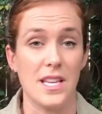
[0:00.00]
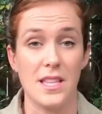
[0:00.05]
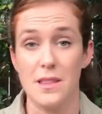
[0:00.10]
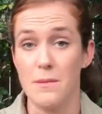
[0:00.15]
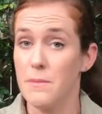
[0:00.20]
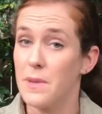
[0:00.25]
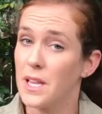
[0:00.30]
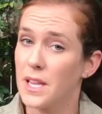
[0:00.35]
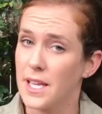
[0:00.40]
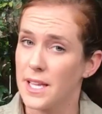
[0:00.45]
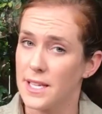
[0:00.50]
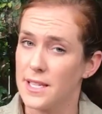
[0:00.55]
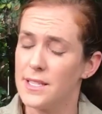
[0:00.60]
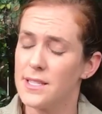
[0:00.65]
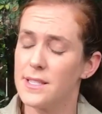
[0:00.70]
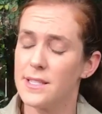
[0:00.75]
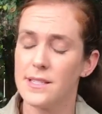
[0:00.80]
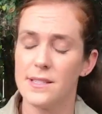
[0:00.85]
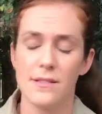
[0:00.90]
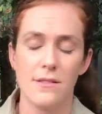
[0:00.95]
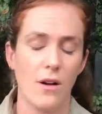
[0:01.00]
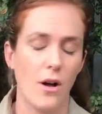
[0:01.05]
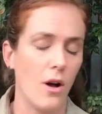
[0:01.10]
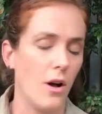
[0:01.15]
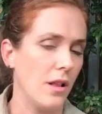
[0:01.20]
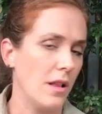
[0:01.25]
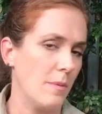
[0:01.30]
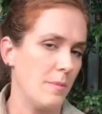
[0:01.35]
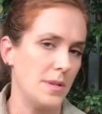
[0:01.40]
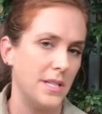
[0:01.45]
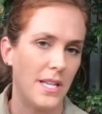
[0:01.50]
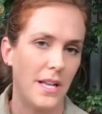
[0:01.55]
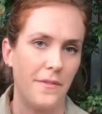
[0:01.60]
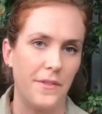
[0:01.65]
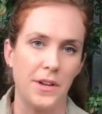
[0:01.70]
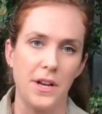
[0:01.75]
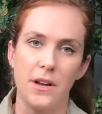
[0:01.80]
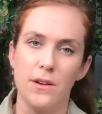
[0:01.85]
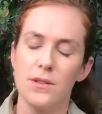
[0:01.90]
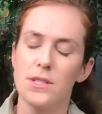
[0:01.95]
in the millions all up and down
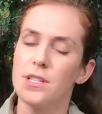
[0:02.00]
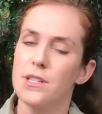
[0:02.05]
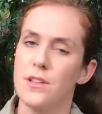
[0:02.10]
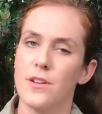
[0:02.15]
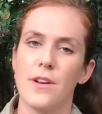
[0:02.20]
the coast,